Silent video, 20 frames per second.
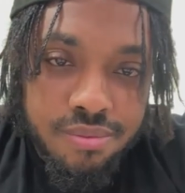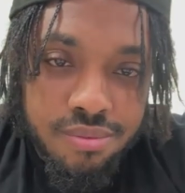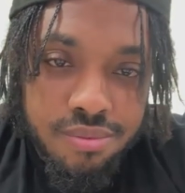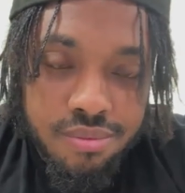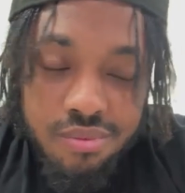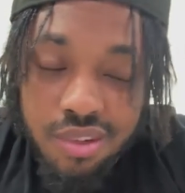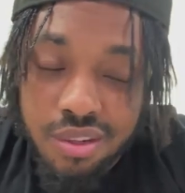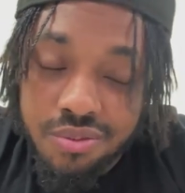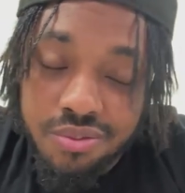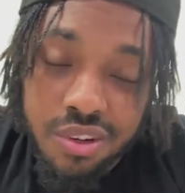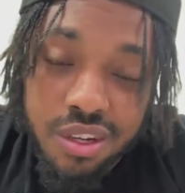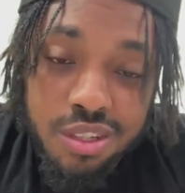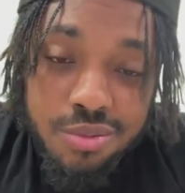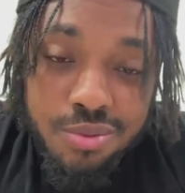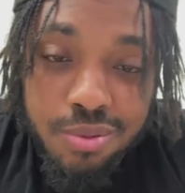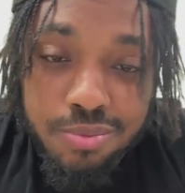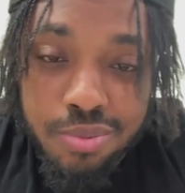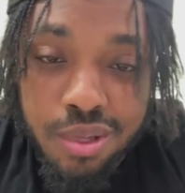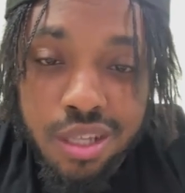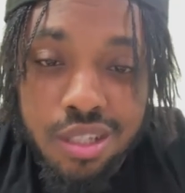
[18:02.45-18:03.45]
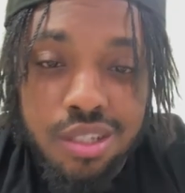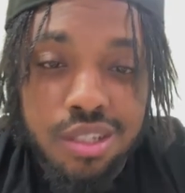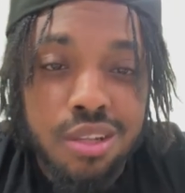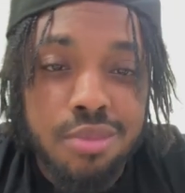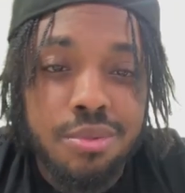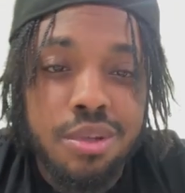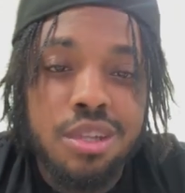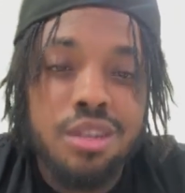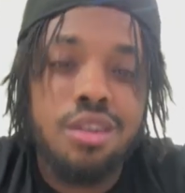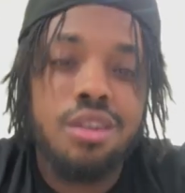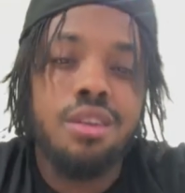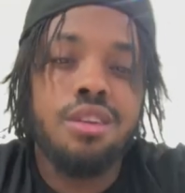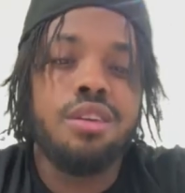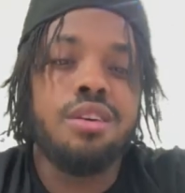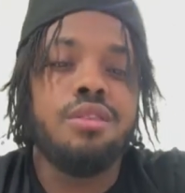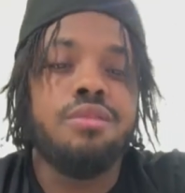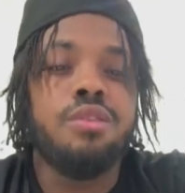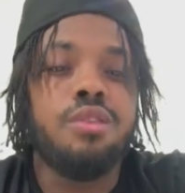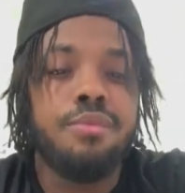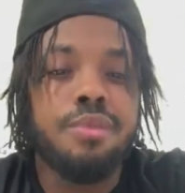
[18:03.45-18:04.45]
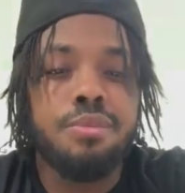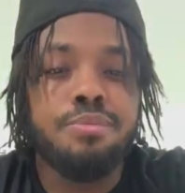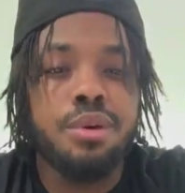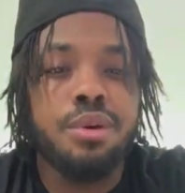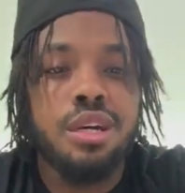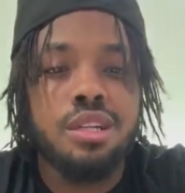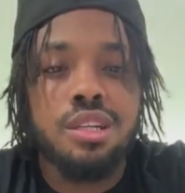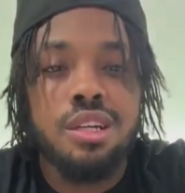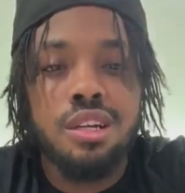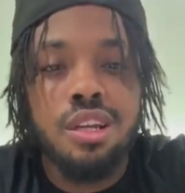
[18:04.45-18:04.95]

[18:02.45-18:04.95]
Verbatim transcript: Motherfuckers be bitching, man. If you gonna be bitching,